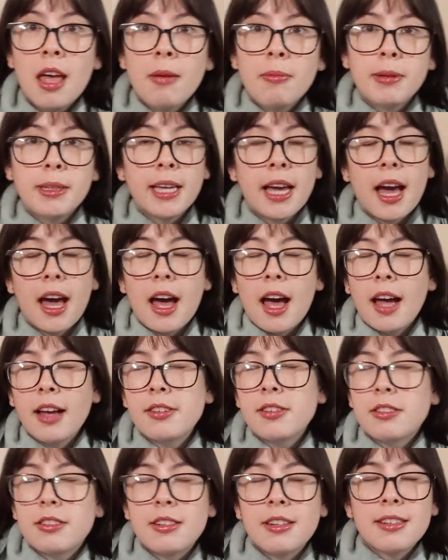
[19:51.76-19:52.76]
But yeah,
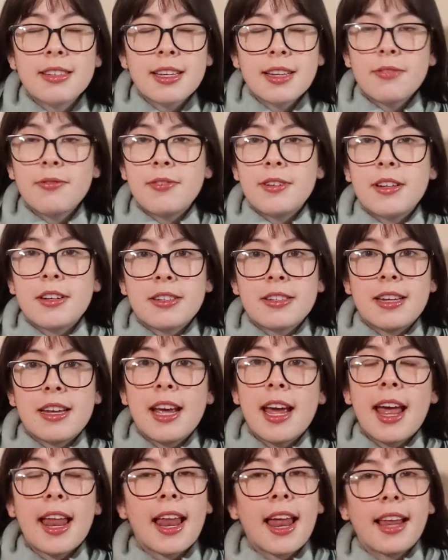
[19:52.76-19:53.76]
as soon as I finished
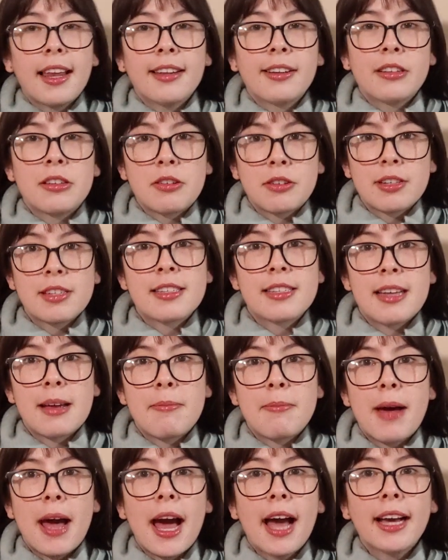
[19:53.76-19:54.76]
it and I took a
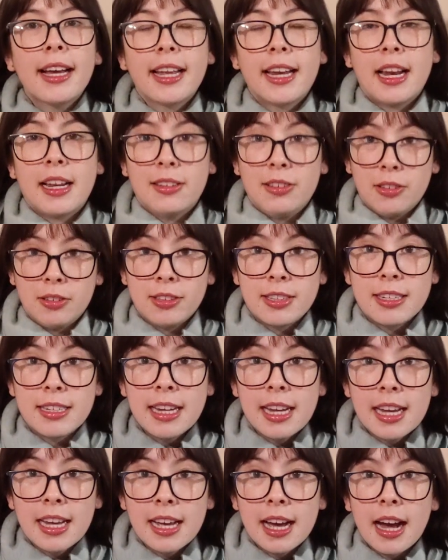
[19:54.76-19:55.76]
step back and I looked at
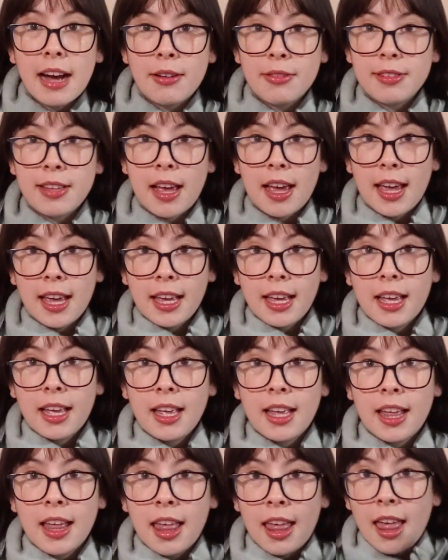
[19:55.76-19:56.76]
it, I was like,
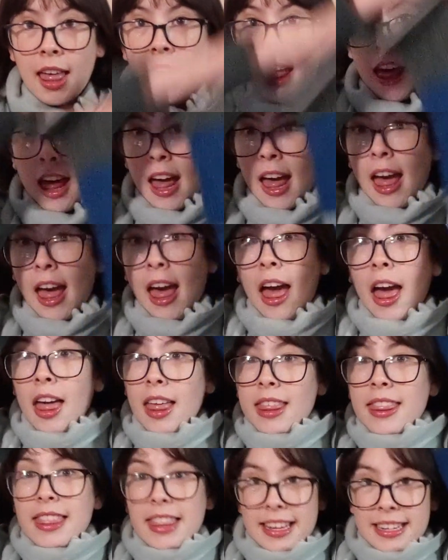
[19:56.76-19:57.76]

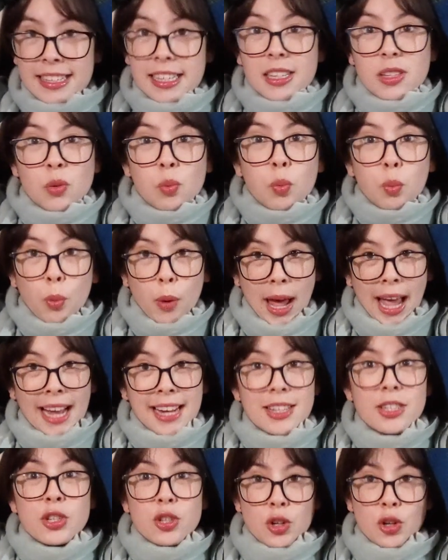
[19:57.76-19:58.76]
this is
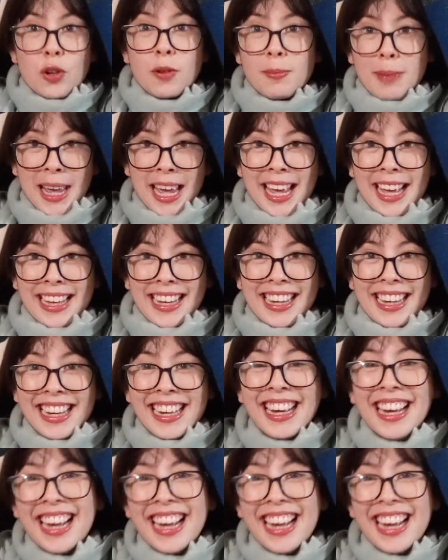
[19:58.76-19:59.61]
way too big.